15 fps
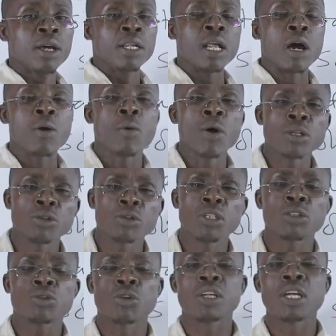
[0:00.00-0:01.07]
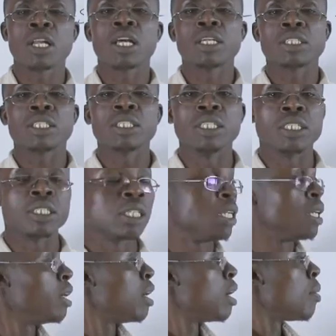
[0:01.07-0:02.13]
Now what you need to realize
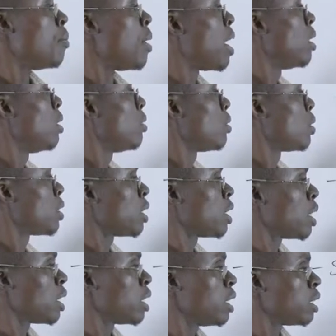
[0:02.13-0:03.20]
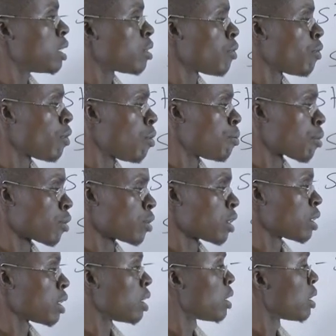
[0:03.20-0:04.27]
is by using these four
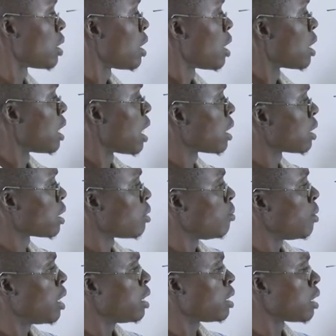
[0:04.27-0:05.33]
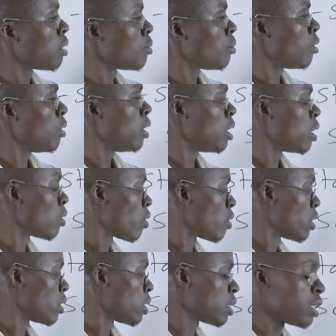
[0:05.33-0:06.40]
processes, that is melting, boiling,
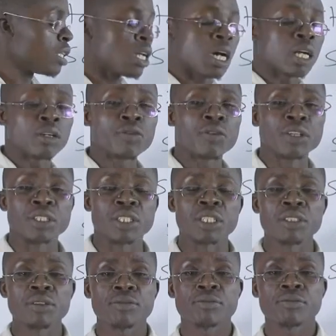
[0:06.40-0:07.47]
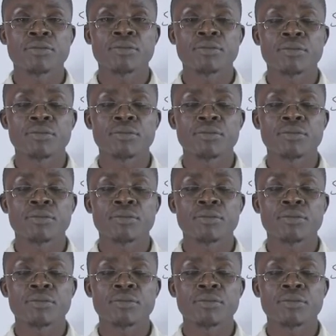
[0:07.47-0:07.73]
condensation, and freezing,